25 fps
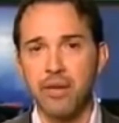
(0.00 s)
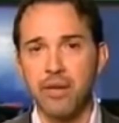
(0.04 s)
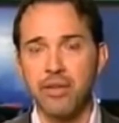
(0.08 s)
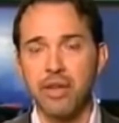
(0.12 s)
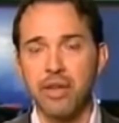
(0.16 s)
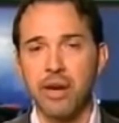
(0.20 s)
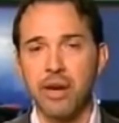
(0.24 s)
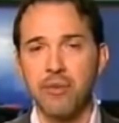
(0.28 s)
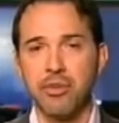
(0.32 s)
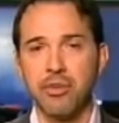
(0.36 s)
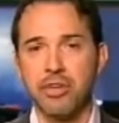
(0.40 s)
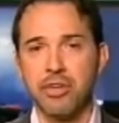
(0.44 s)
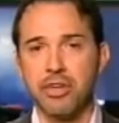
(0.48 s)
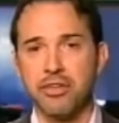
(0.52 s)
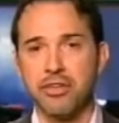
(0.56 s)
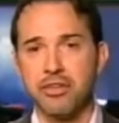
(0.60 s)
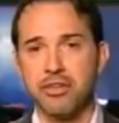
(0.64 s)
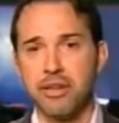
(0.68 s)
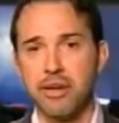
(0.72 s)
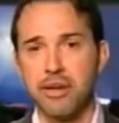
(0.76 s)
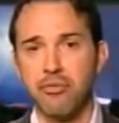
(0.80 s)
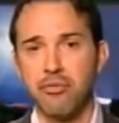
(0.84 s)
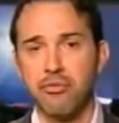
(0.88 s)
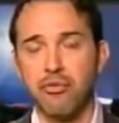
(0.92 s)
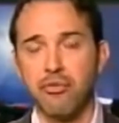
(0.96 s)
Right now, the
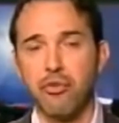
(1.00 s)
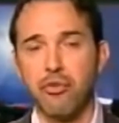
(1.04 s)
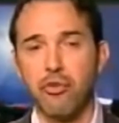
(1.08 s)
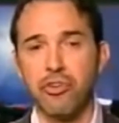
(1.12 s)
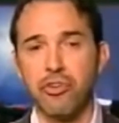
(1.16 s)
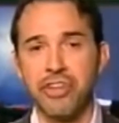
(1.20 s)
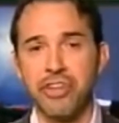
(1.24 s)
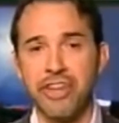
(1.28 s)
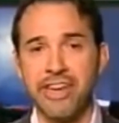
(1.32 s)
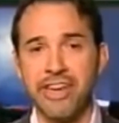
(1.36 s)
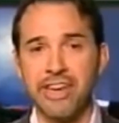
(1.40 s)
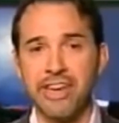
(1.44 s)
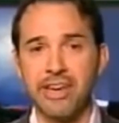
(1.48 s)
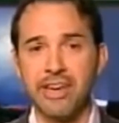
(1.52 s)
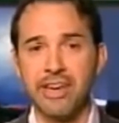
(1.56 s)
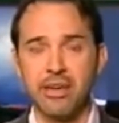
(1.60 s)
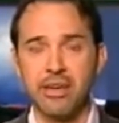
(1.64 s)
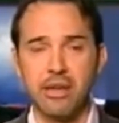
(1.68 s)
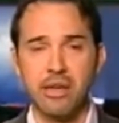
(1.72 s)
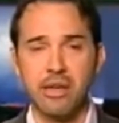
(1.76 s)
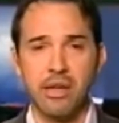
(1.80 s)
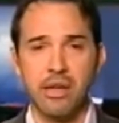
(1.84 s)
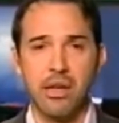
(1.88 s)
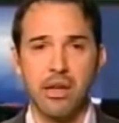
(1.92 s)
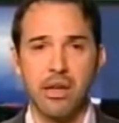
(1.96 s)
average age is about
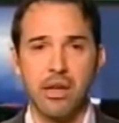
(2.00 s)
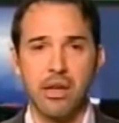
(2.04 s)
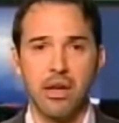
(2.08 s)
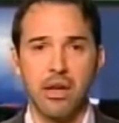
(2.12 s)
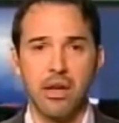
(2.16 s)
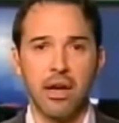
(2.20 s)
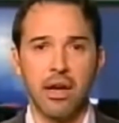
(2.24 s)
14.